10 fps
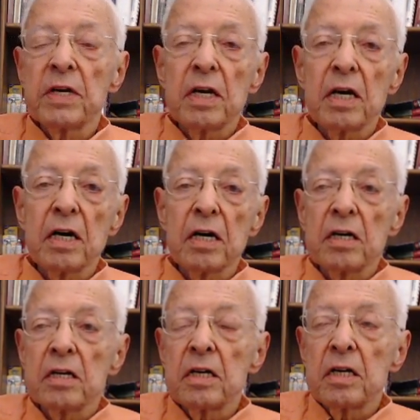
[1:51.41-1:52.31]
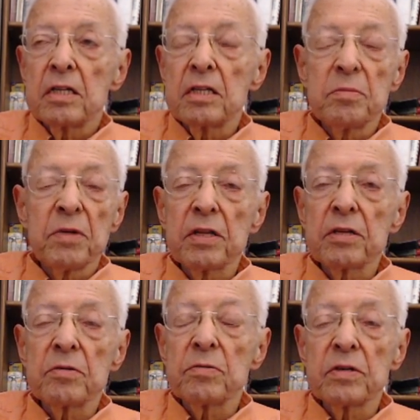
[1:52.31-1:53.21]
uh, the
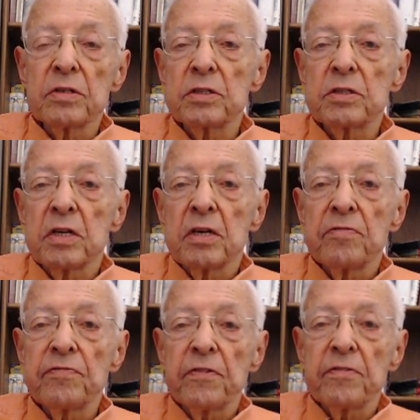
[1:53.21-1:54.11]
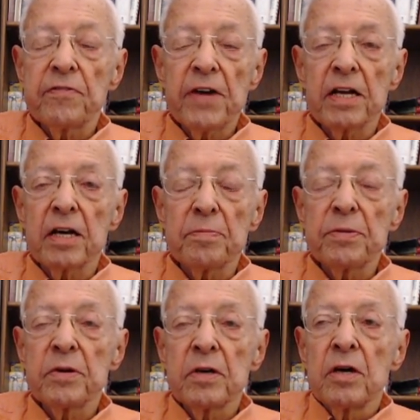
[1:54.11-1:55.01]
mother was fed up
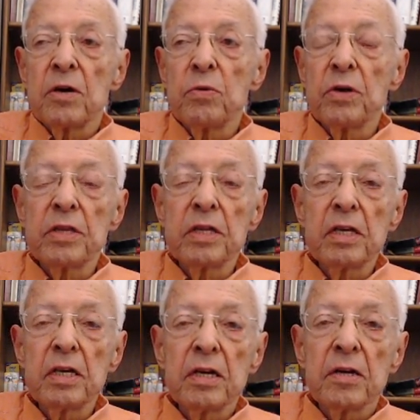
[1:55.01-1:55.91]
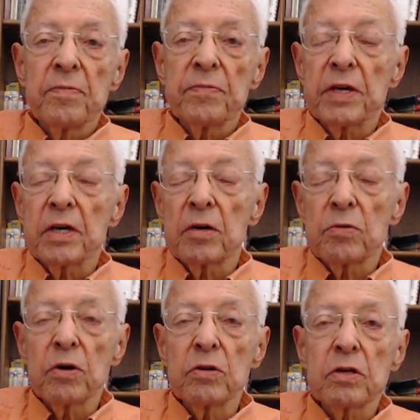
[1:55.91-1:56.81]
with the uh,
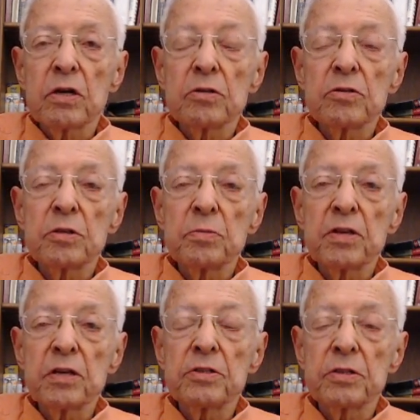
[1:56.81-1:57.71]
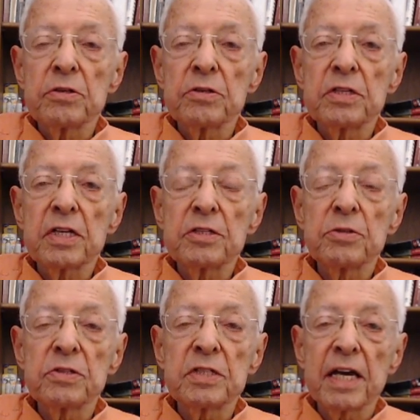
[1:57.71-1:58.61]
roller coaster blood sugars that she
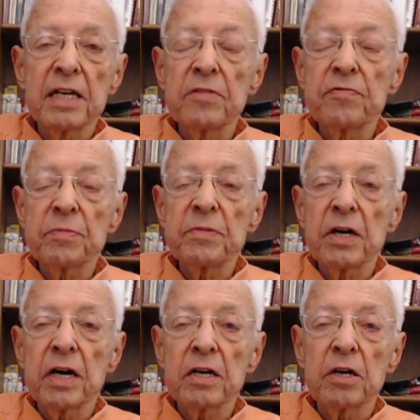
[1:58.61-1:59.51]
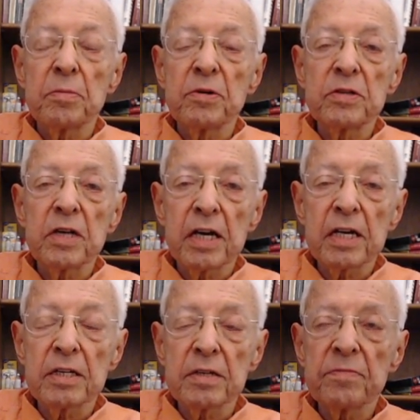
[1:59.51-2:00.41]
was getting from the high carbo
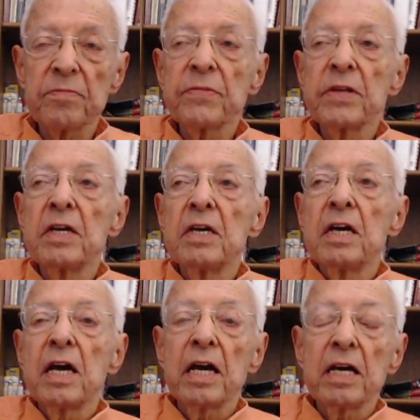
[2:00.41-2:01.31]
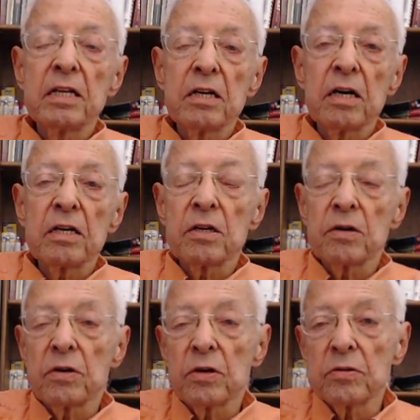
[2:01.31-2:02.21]
diet, and on her
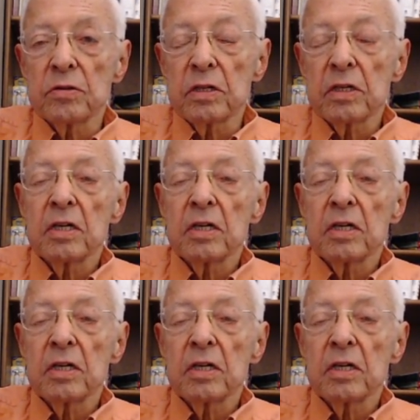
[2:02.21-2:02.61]
own